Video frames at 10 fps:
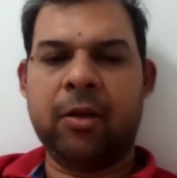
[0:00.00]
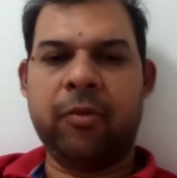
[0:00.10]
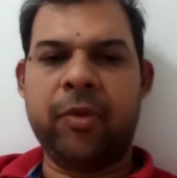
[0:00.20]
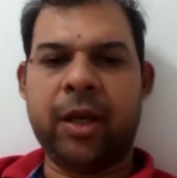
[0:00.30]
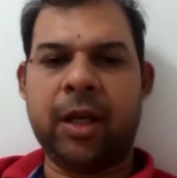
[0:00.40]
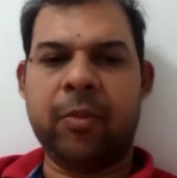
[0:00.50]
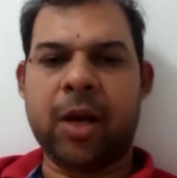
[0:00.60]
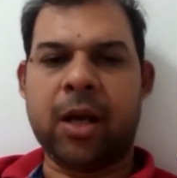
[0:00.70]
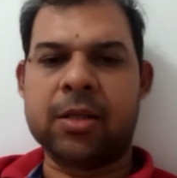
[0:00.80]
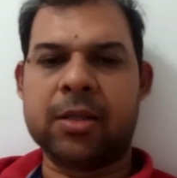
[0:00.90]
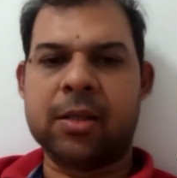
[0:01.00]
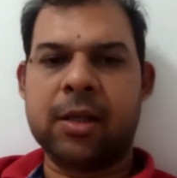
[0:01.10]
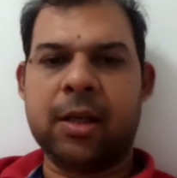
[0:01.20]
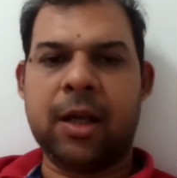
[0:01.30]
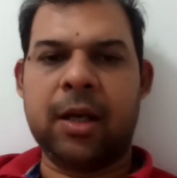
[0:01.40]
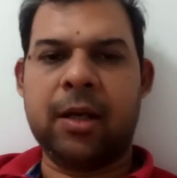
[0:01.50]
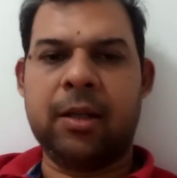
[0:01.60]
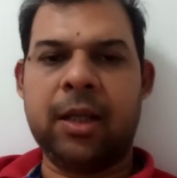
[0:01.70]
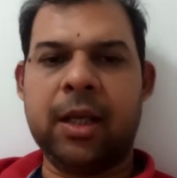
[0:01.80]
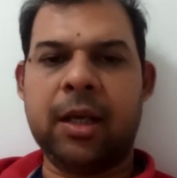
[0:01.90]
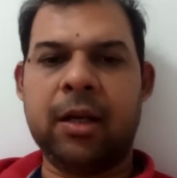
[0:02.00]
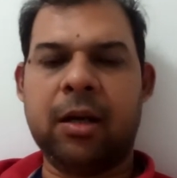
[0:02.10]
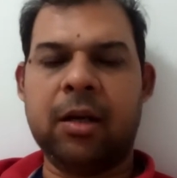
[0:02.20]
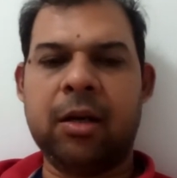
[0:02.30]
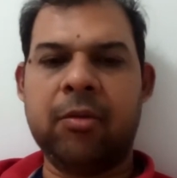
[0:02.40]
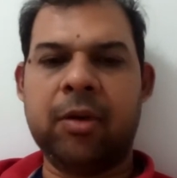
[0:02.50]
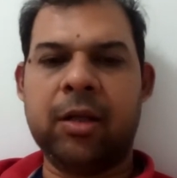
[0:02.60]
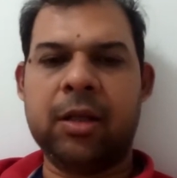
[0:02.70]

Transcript: wearing masks and they are continuing